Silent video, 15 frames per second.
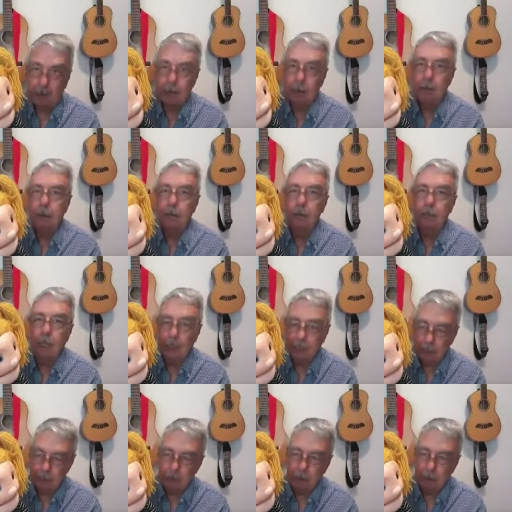on to
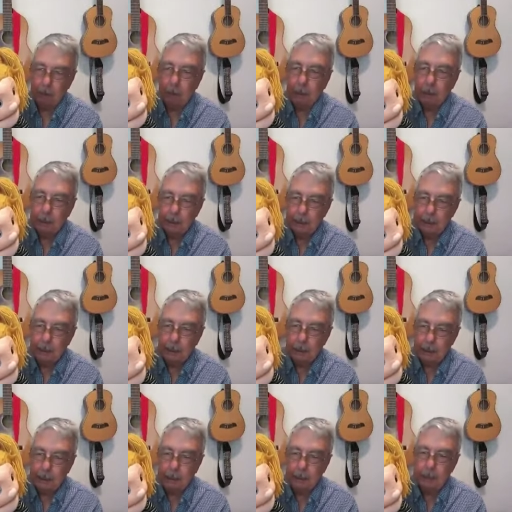talking about
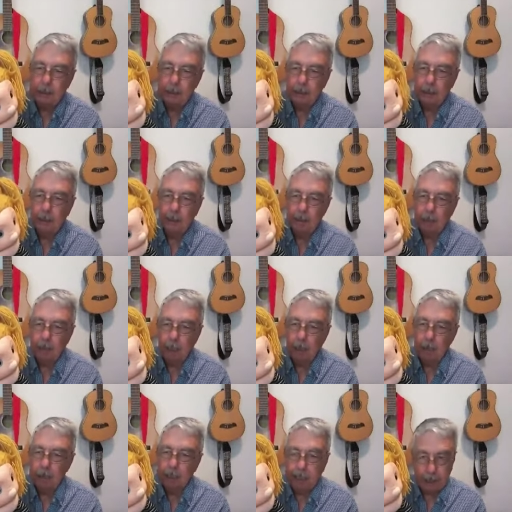Sunday's
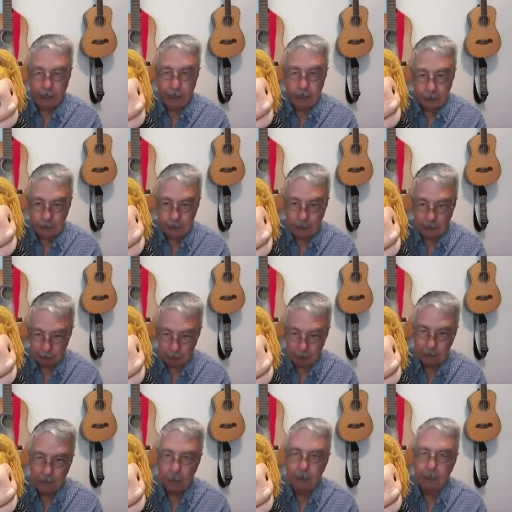uh, reading and talk
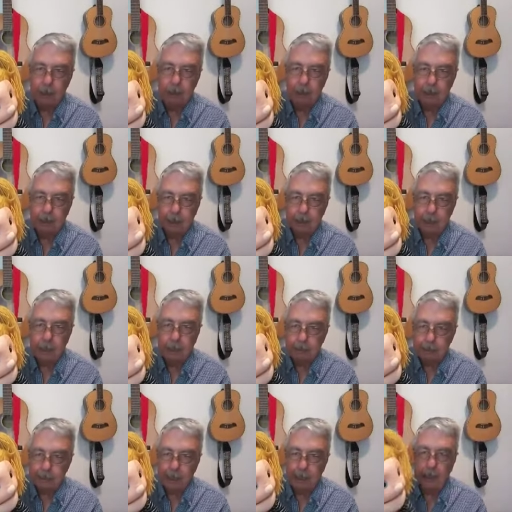about what's going on Sunday.
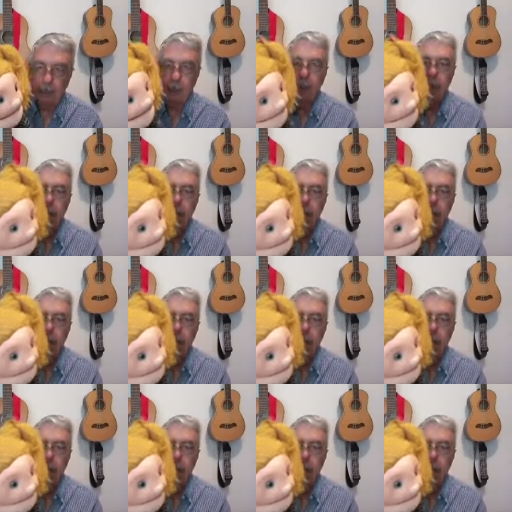How's that?